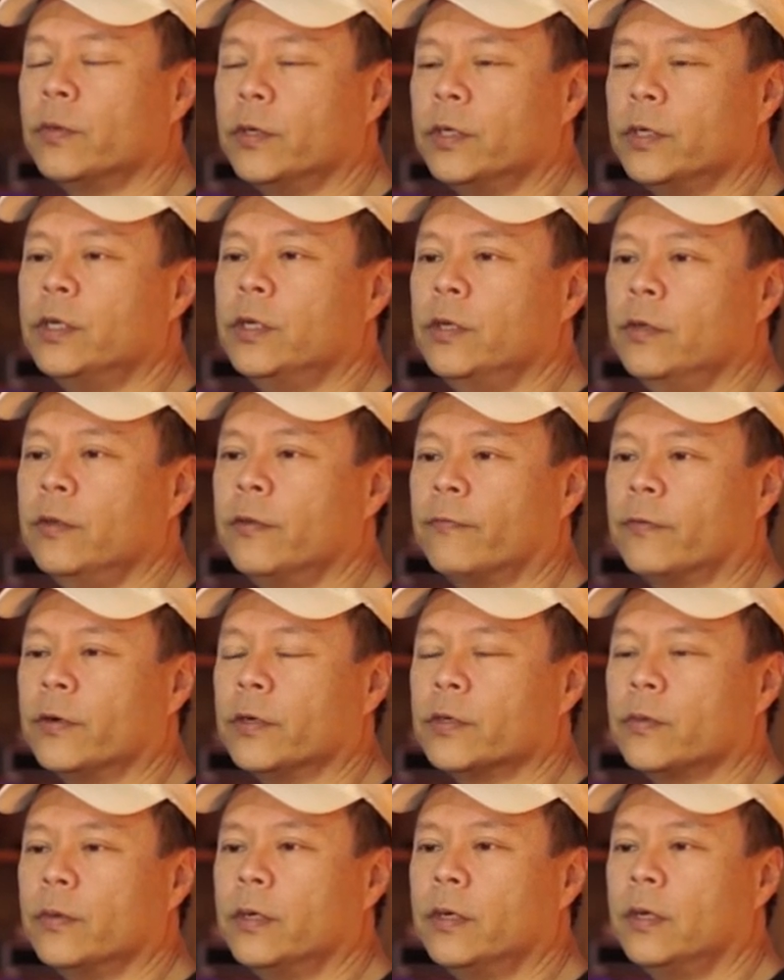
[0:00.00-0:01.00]
one, do the
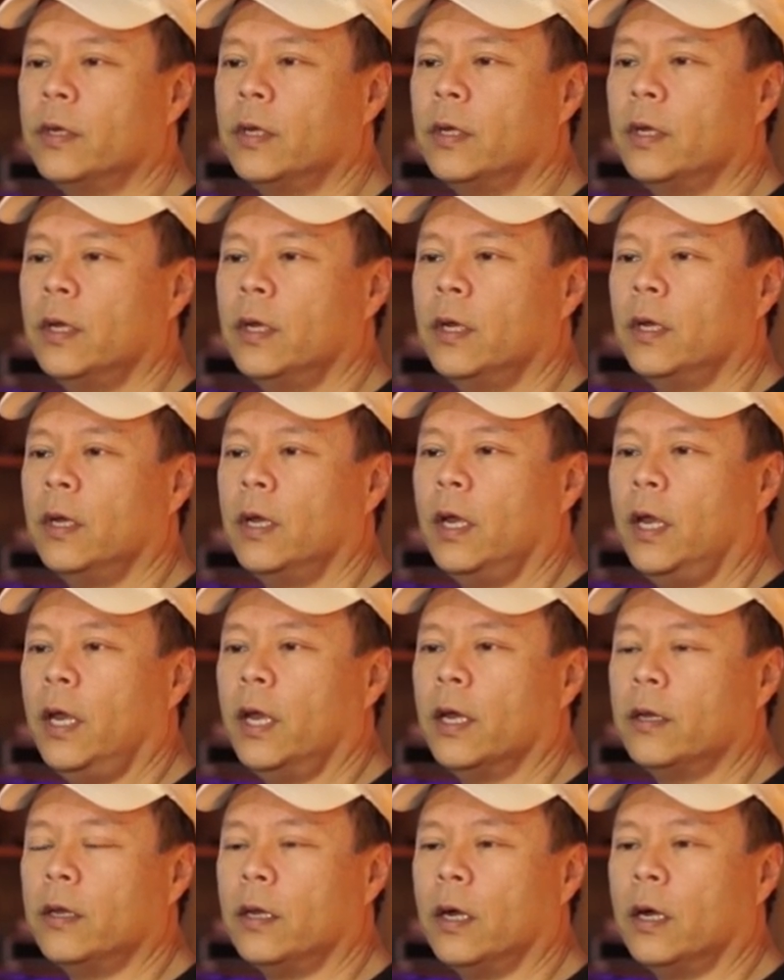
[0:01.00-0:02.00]
first one.
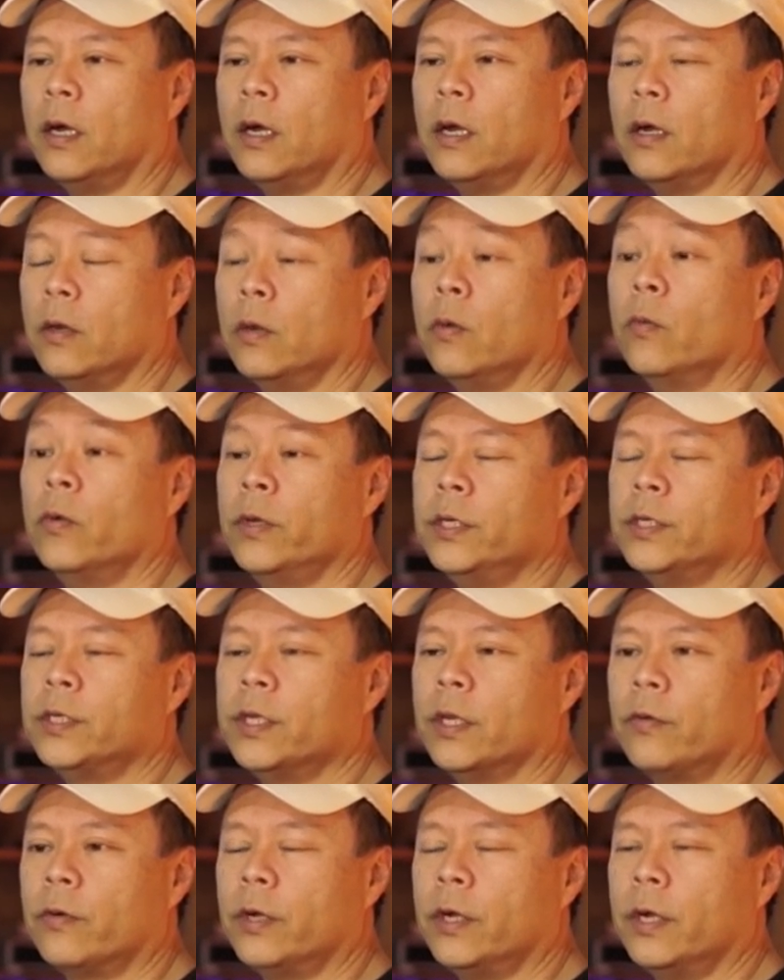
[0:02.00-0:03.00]
And uh, when you
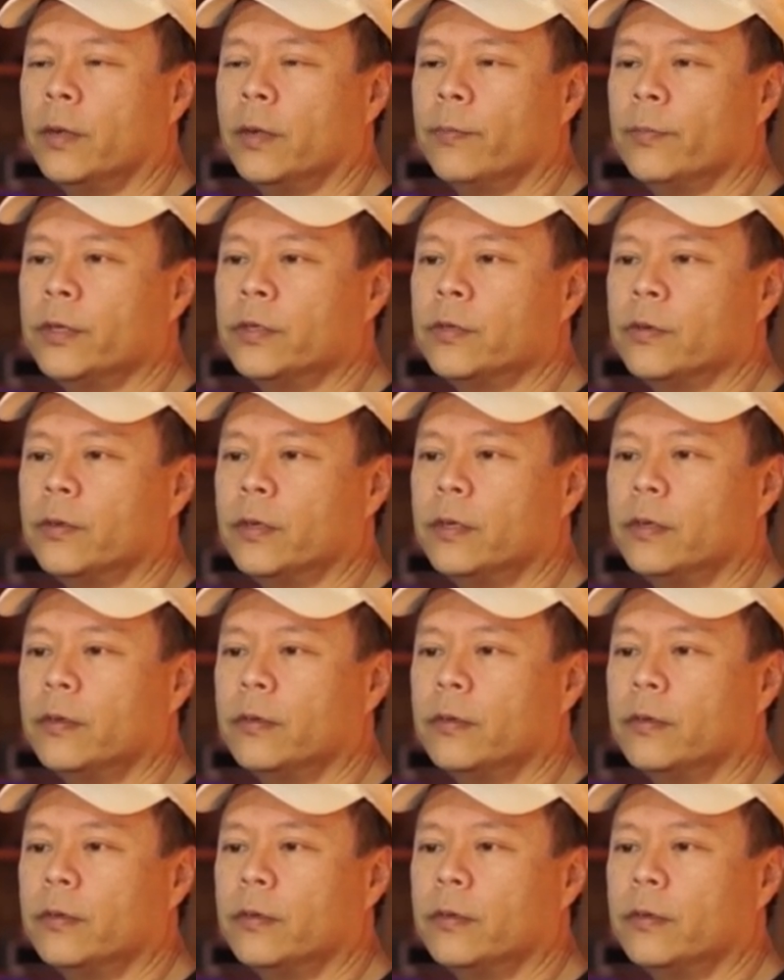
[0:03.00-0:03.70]
said throw your hip into it.